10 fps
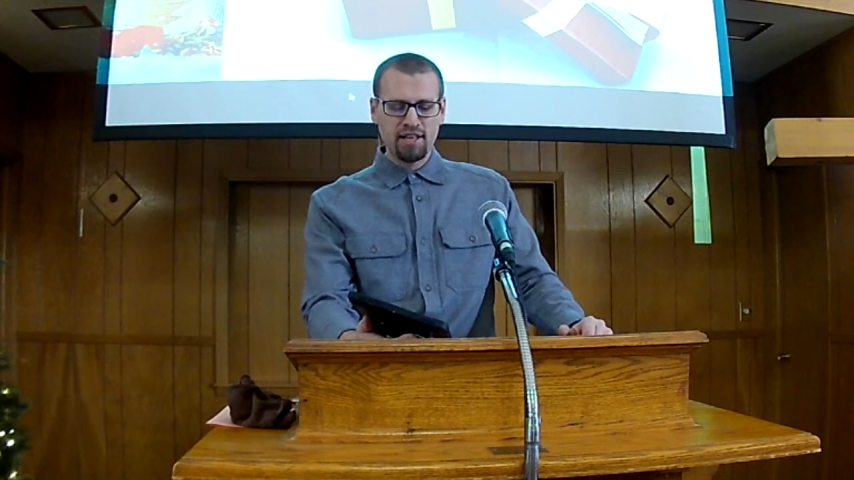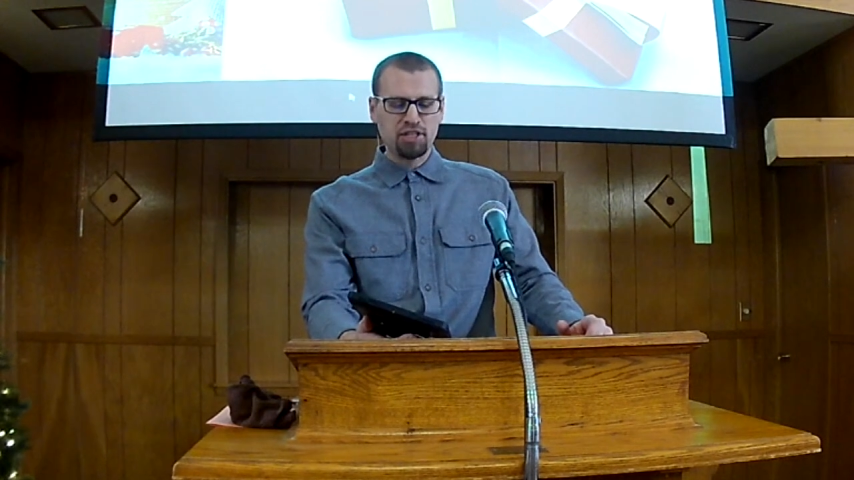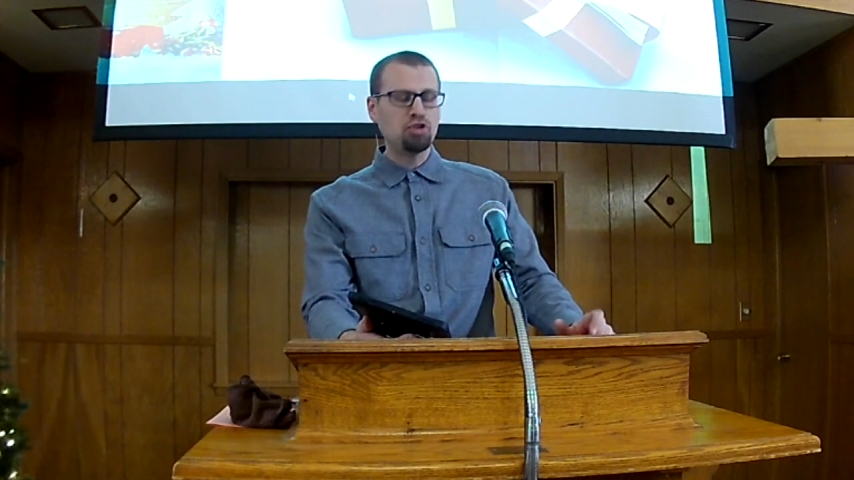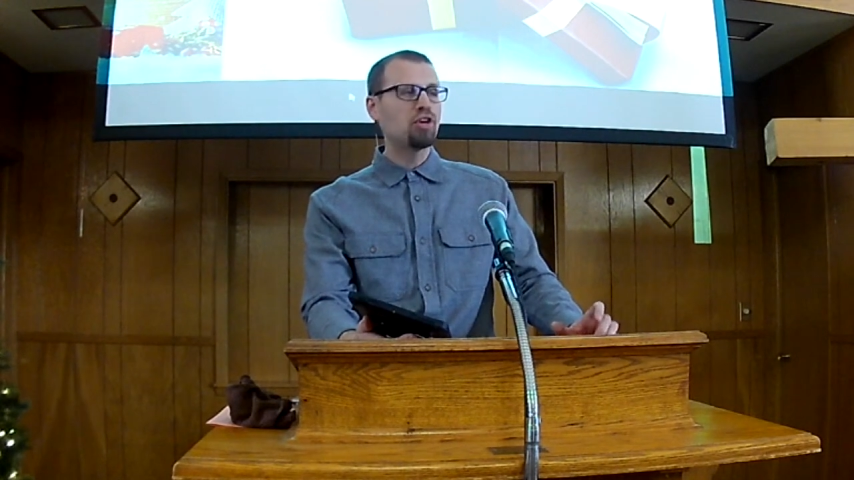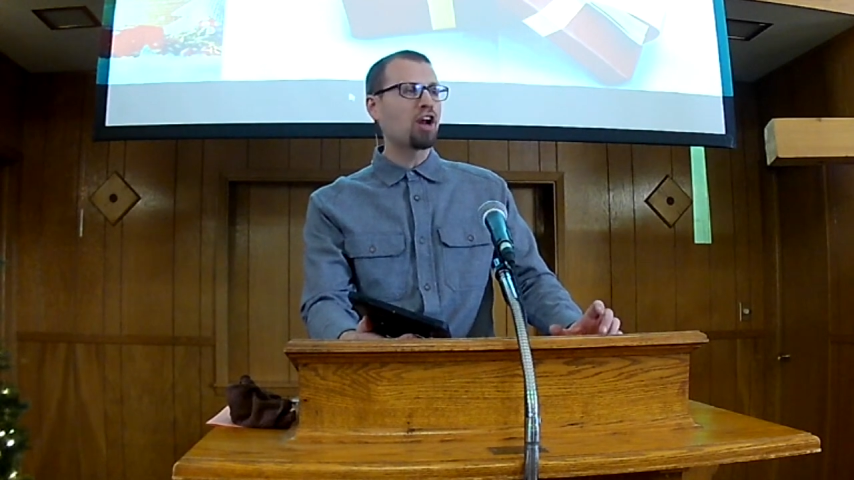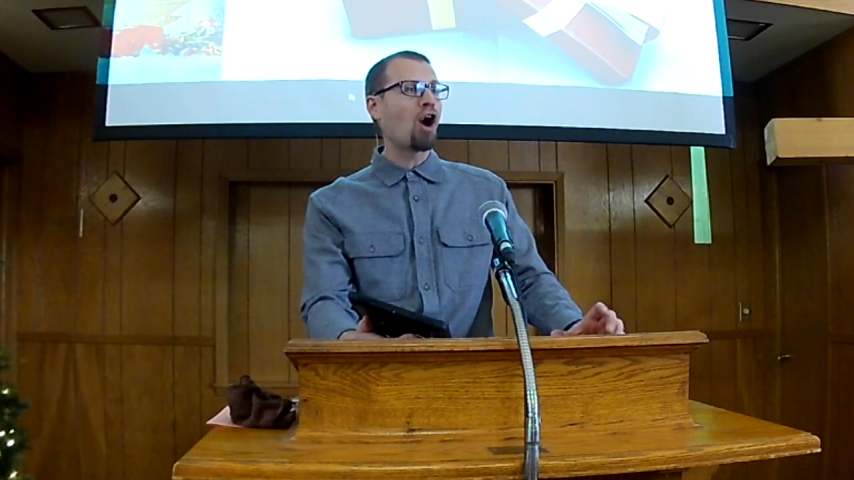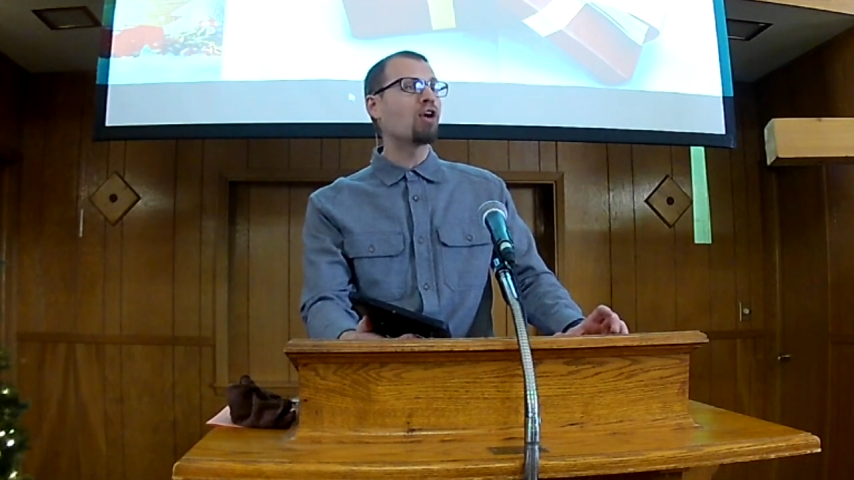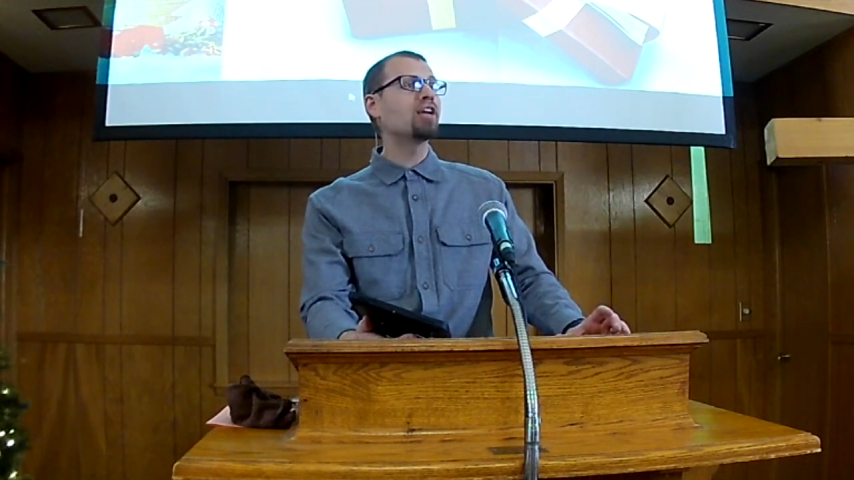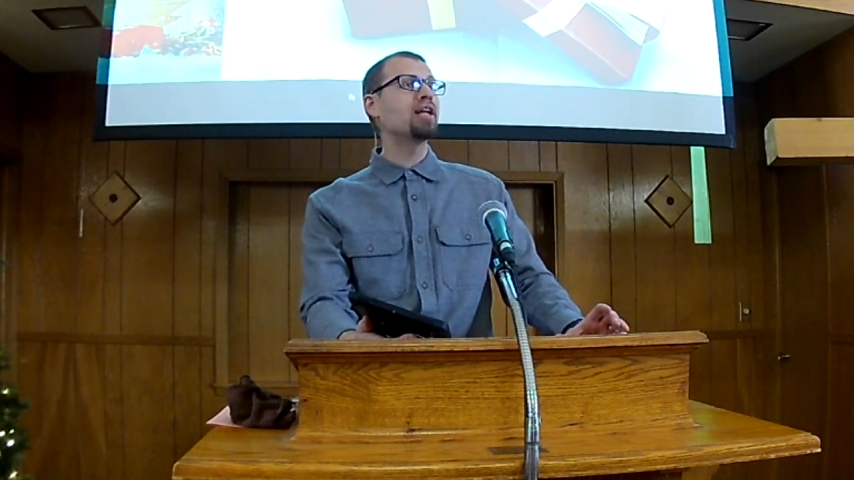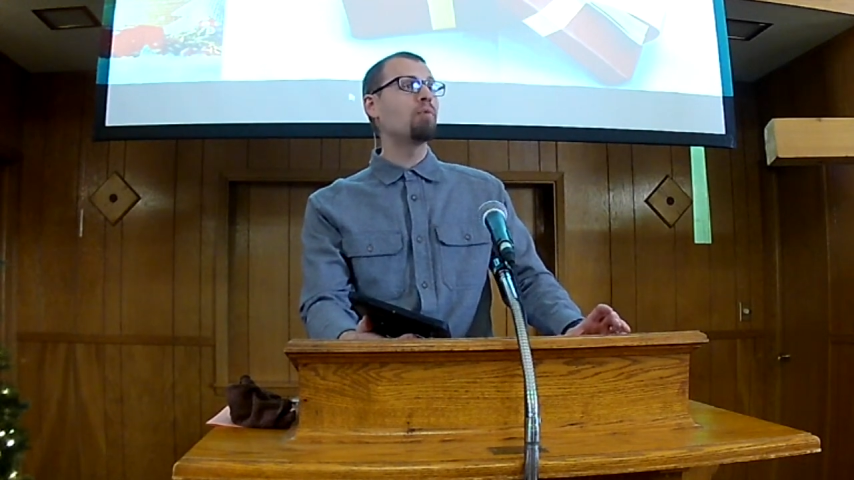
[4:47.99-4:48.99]
that you could
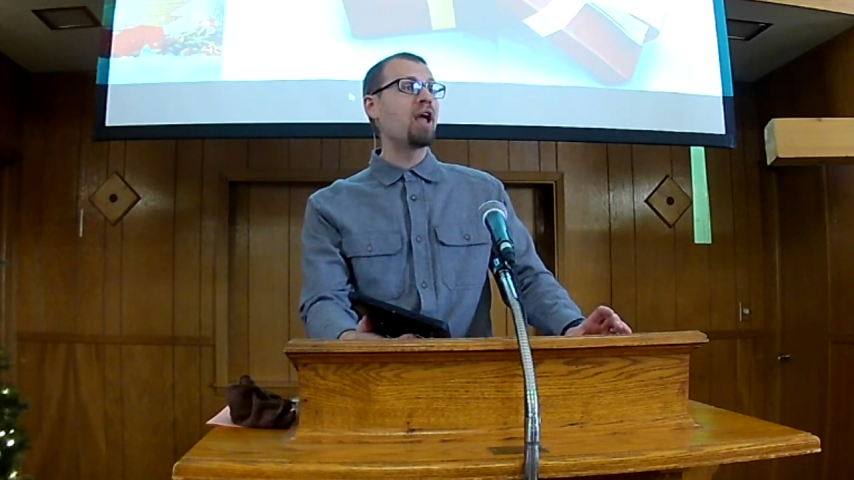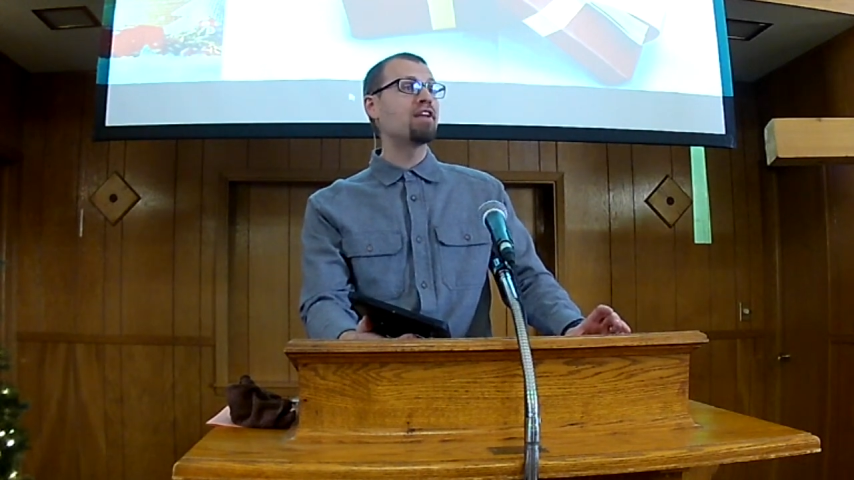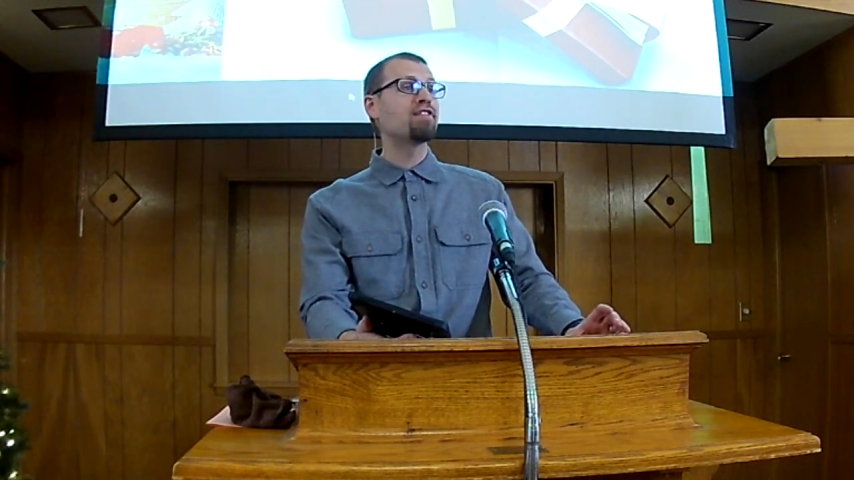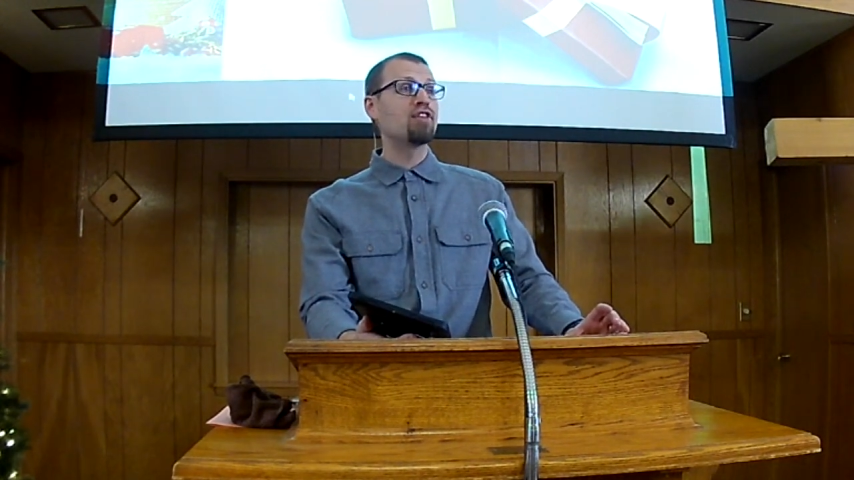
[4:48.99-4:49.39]
hardly wait